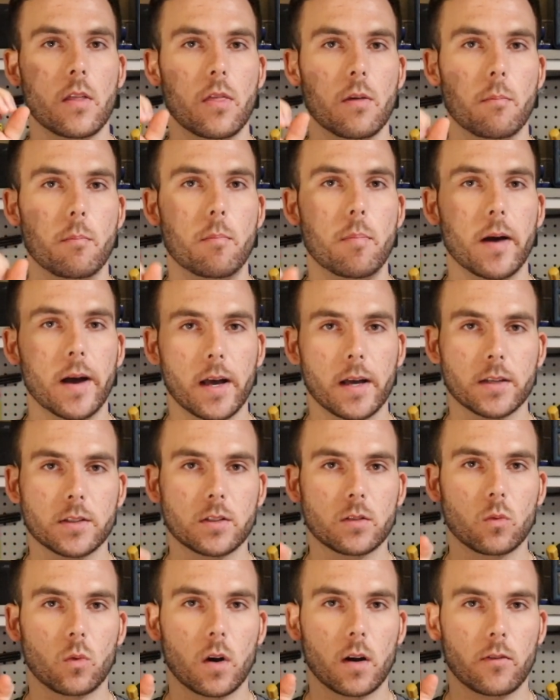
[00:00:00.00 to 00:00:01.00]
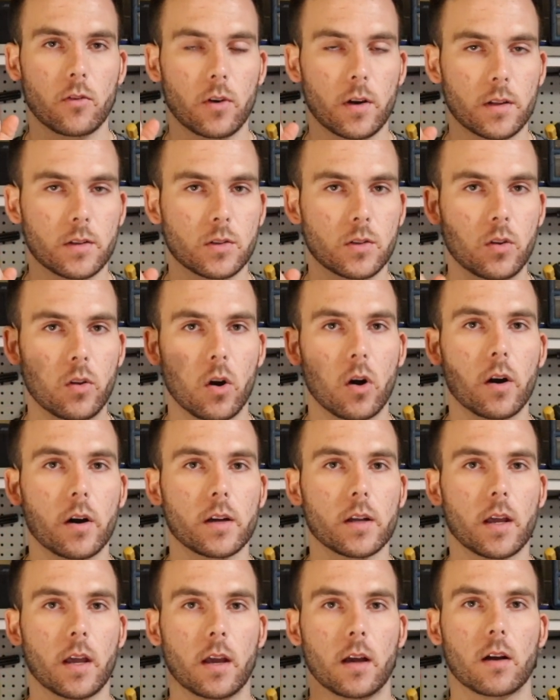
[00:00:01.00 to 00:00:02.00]
the best whenever it's
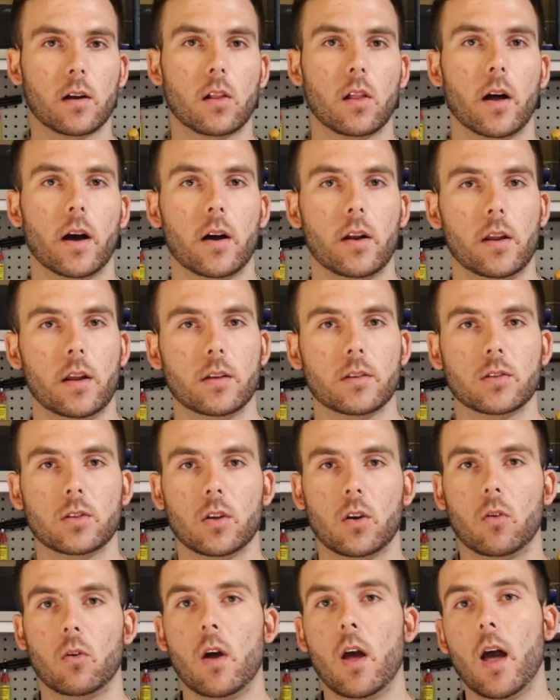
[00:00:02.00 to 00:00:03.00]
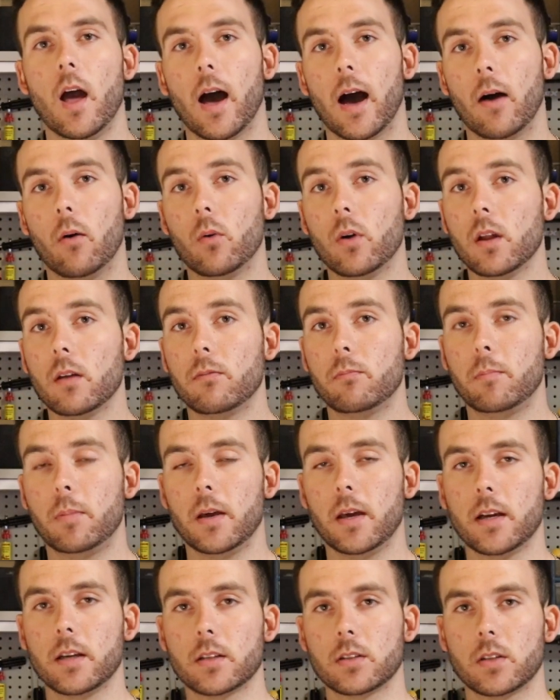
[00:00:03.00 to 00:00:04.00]
dark and cloudy? So I want to
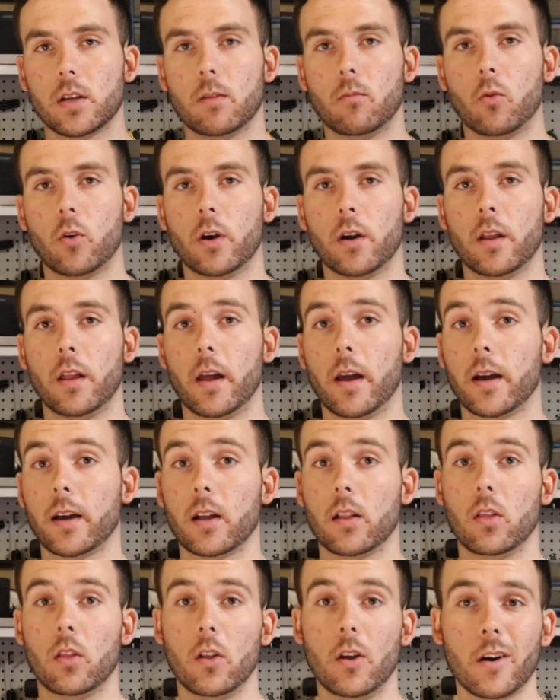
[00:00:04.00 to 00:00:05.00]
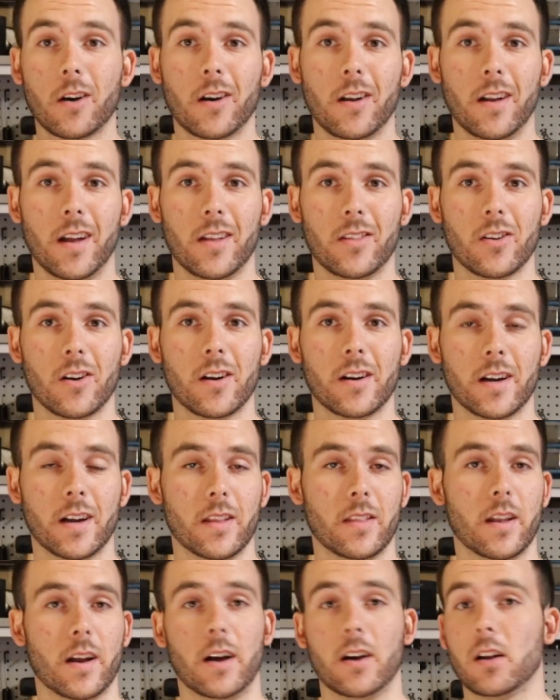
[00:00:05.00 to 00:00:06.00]
pick somewhere that I can look on that
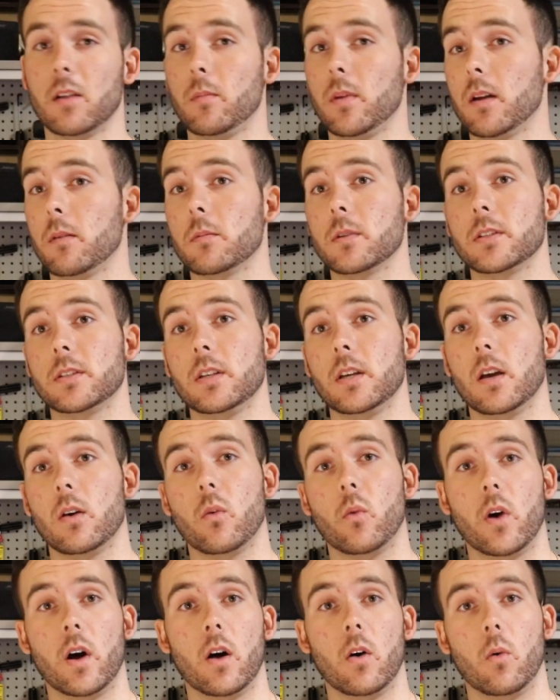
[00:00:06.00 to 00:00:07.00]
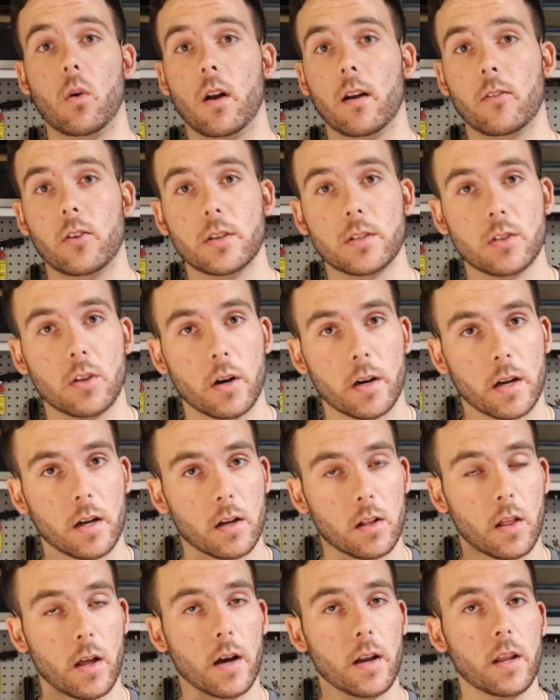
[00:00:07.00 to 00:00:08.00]
target that I'm going to be able to see it well whenever it's dark
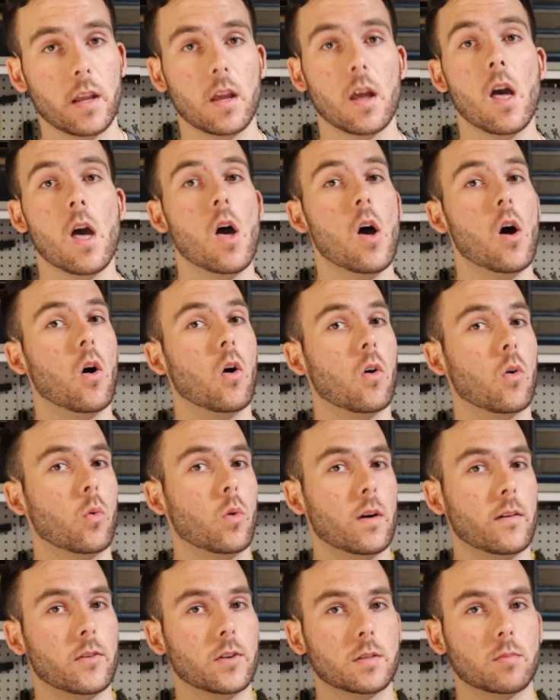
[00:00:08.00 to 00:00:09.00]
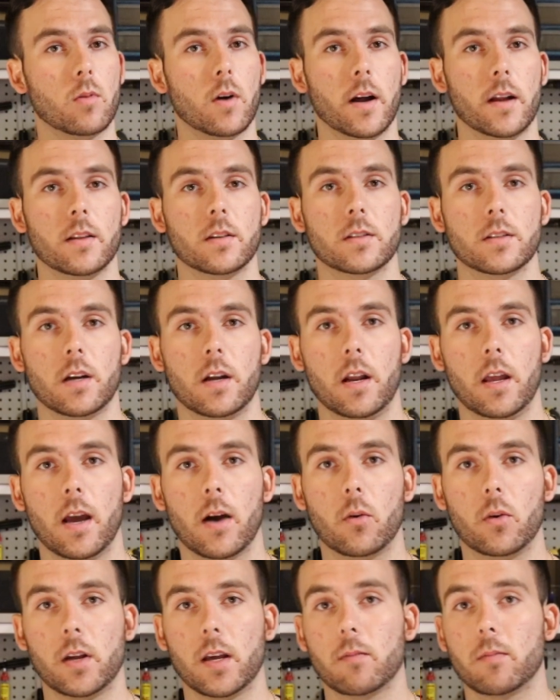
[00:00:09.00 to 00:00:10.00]
and cloudy, or whenever it's bright and sunny.
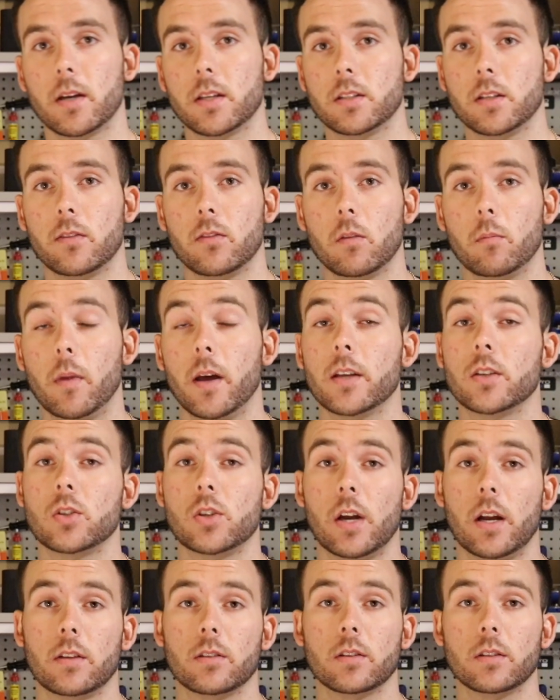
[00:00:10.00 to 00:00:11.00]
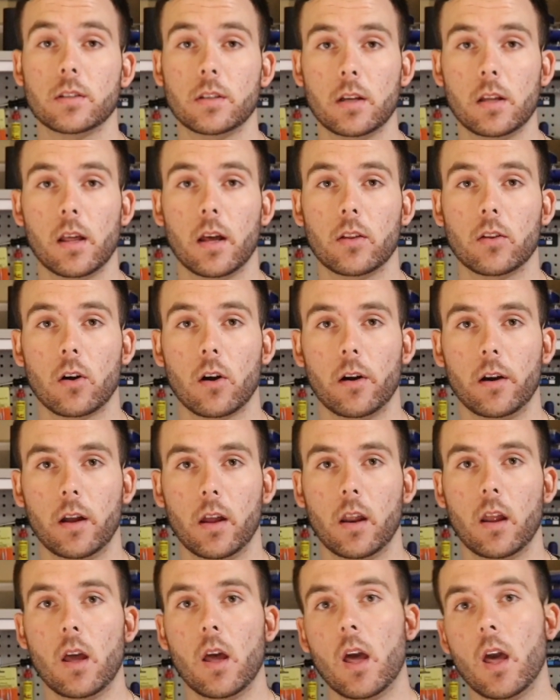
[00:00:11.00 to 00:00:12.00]
I want to give myself the best chance to see that
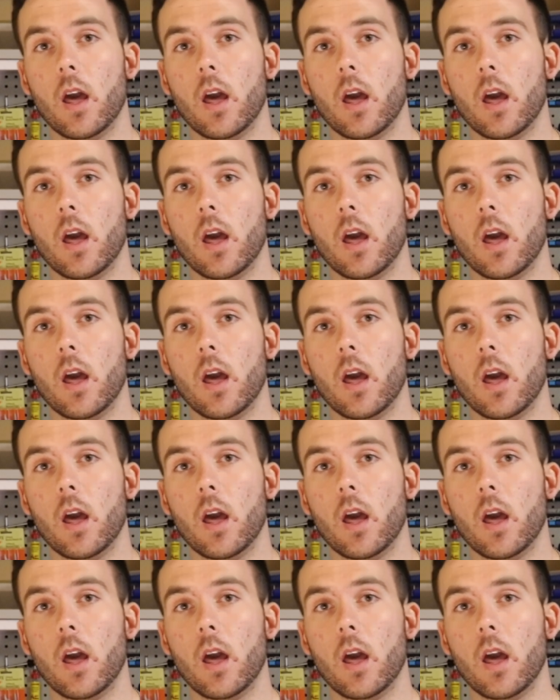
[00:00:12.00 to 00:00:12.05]
target.